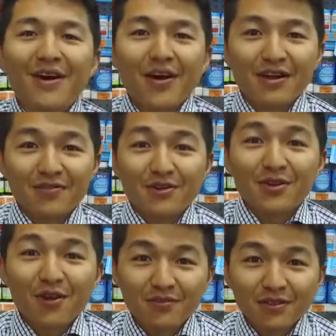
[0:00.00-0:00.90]
All right,
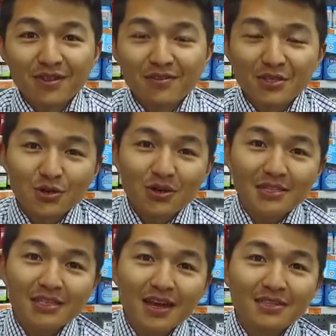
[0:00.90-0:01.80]
everyone, hopefully you've
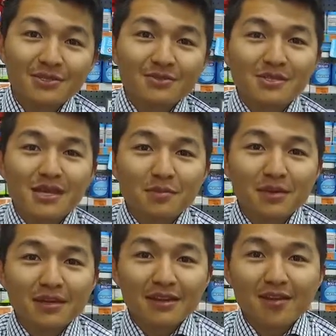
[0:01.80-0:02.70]
enjoyed today's little
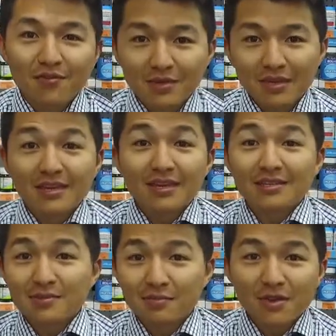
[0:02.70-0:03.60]
segment, and hopefully you can
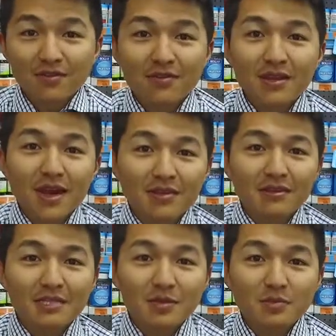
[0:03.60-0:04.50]
get some benefit out of
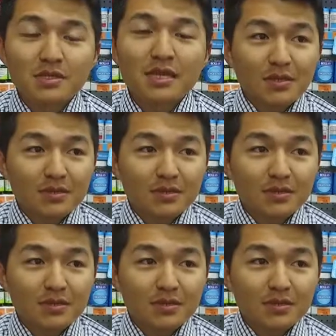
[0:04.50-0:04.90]
the tips.